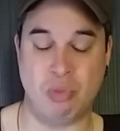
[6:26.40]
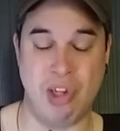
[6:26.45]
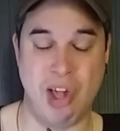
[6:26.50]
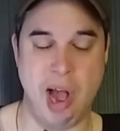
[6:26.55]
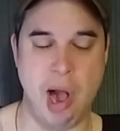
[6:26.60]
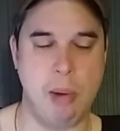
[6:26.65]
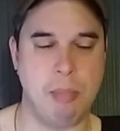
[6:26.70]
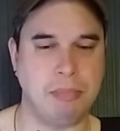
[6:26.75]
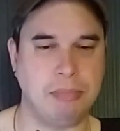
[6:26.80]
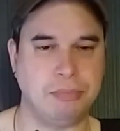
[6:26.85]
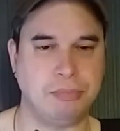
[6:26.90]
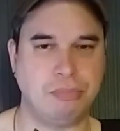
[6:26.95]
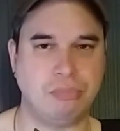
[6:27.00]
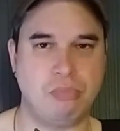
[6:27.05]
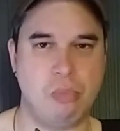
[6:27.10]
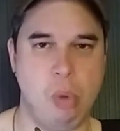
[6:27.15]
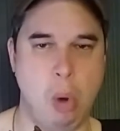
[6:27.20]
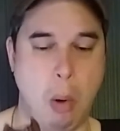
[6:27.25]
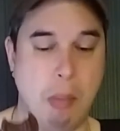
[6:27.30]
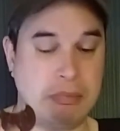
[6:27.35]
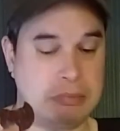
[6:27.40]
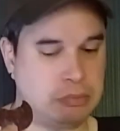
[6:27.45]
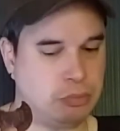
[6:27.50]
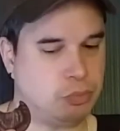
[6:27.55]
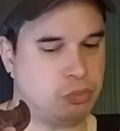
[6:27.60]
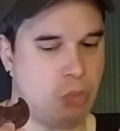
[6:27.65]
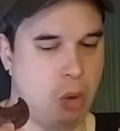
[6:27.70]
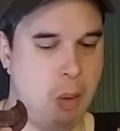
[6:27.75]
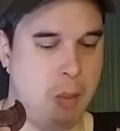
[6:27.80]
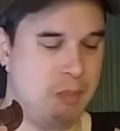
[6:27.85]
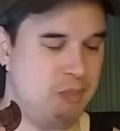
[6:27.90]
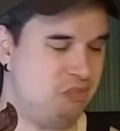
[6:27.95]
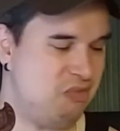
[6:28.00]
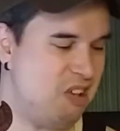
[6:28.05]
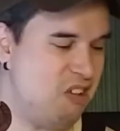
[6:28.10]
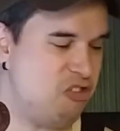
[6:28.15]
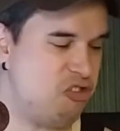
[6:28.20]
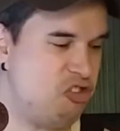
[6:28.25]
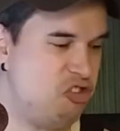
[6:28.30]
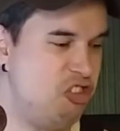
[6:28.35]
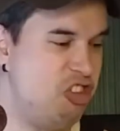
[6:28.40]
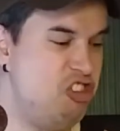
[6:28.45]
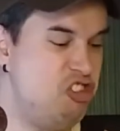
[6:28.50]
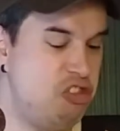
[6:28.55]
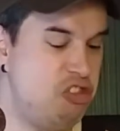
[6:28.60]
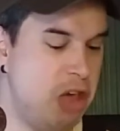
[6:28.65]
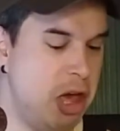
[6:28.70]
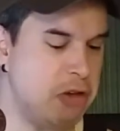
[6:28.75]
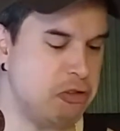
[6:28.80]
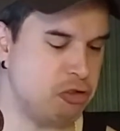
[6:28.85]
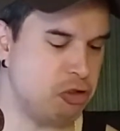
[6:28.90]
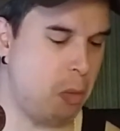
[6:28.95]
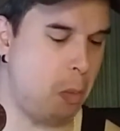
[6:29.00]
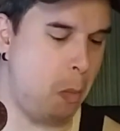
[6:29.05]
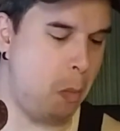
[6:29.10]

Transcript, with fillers: Yeah, that's the thing.